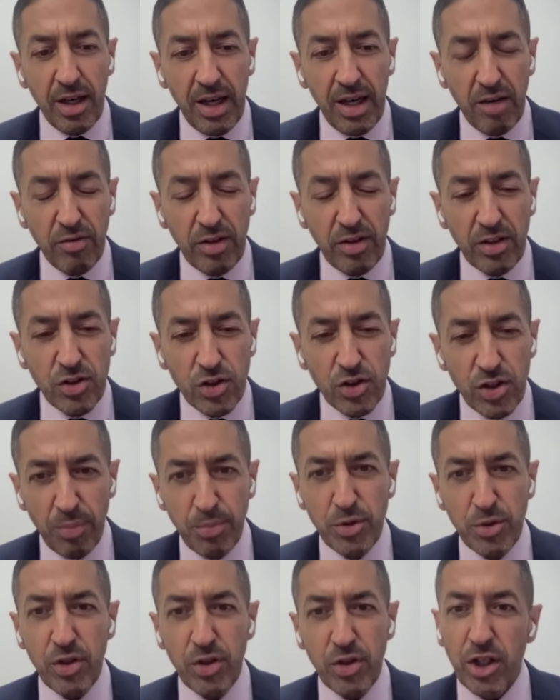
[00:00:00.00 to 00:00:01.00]
having the
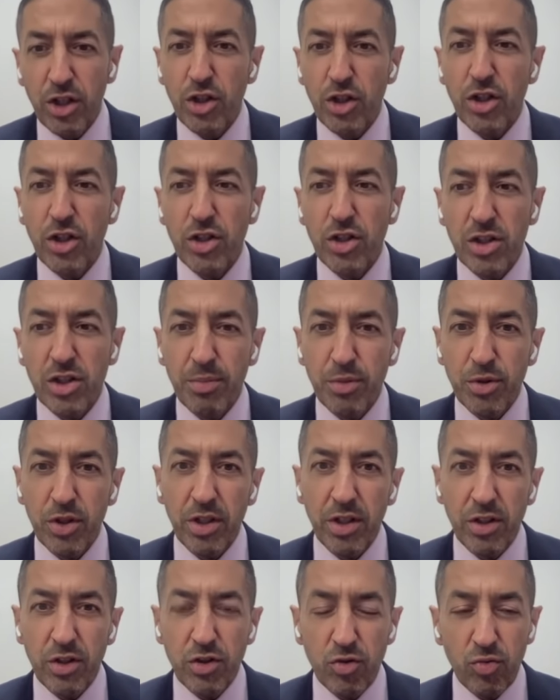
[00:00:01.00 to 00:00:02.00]
substrate, the educational
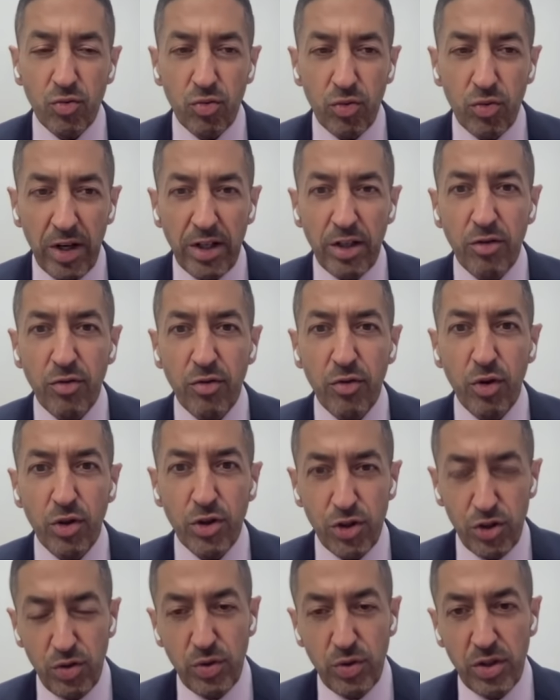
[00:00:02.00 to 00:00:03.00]
substrate that is ready
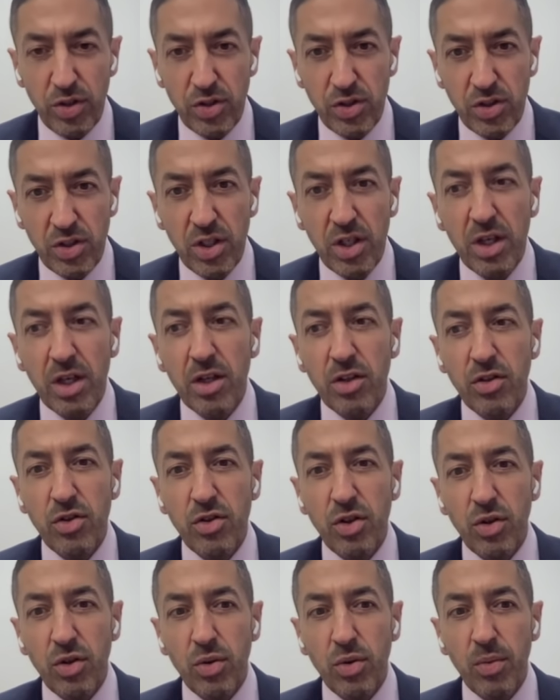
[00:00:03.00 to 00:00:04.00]
for students
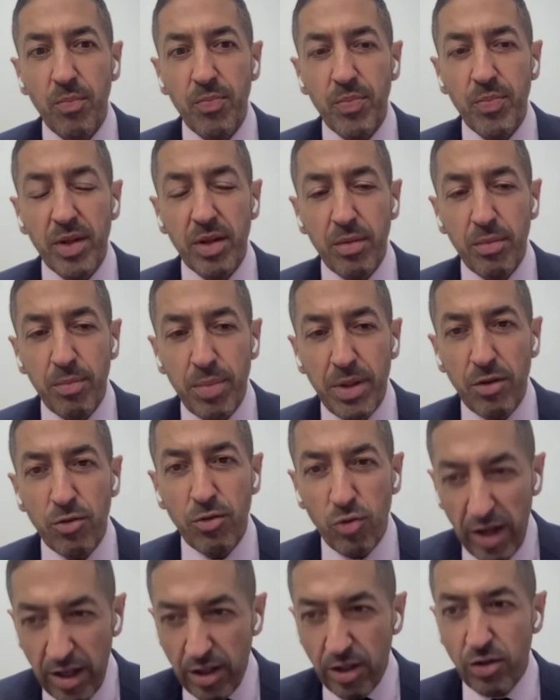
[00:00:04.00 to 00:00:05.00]
to
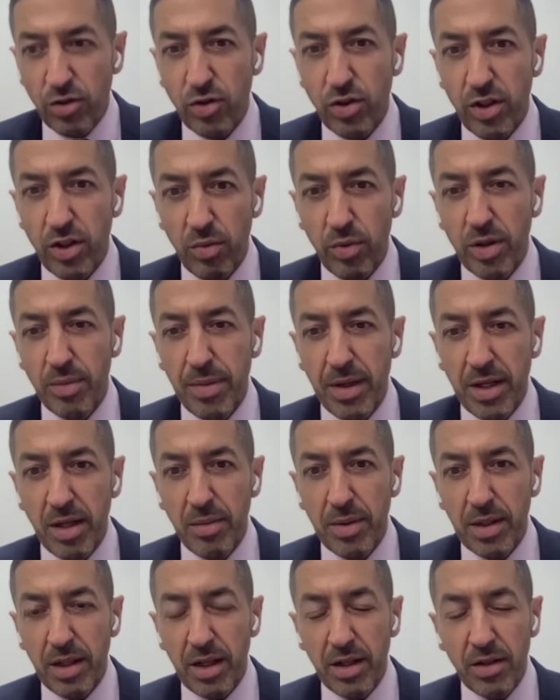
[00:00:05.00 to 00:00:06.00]
be ready to deal with a
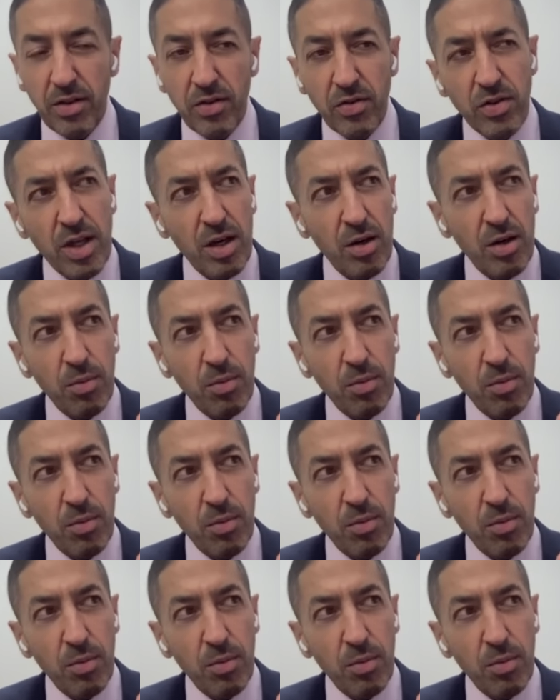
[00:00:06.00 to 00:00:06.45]
pandemic like this.